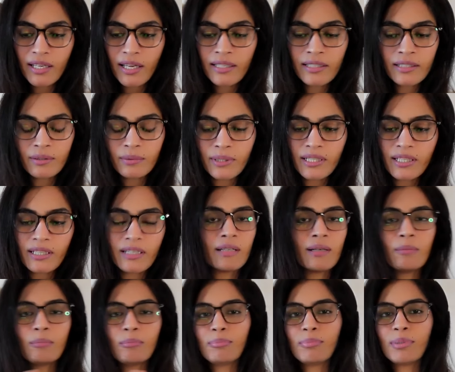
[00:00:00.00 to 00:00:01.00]
Either way,
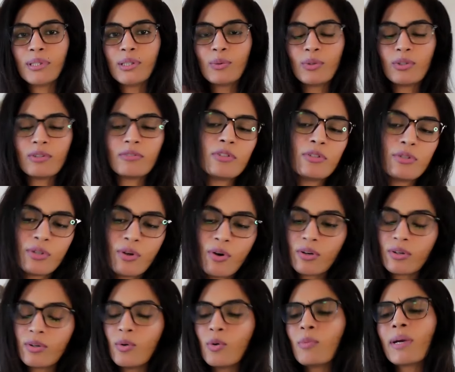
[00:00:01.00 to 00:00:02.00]
beautiful
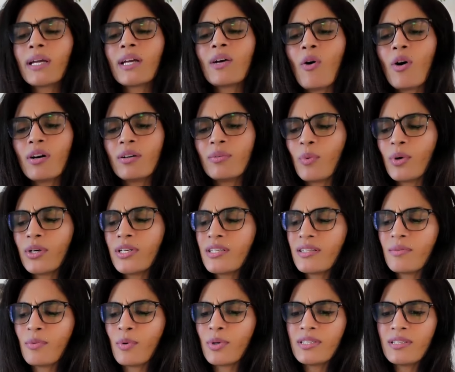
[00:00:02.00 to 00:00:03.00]
song. Oh my God. What is
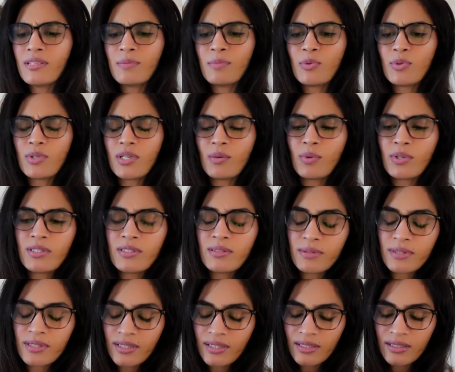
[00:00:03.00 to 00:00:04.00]
this music? What is this?
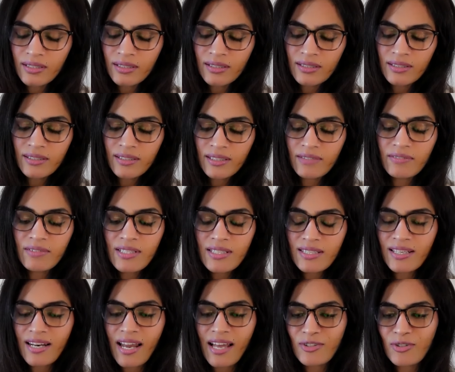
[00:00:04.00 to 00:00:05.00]
Even the
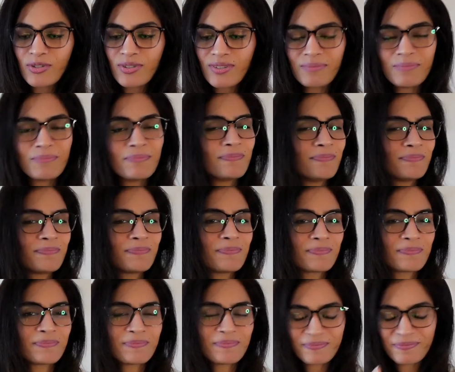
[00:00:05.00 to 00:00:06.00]
scratch.
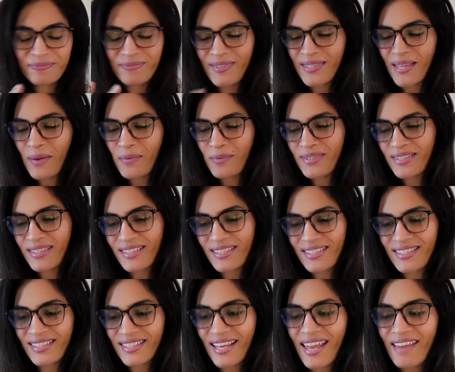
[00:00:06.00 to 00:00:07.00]
Sounds.
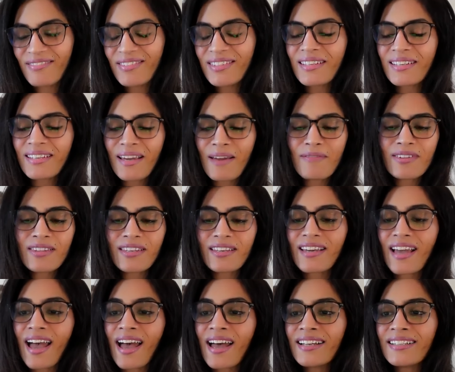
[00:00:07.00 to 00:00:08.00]
Everything.
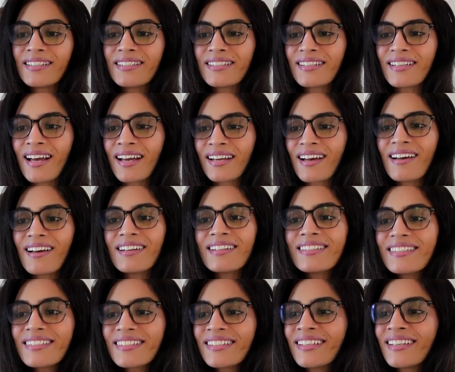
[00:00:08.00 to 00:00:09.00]
And I can't...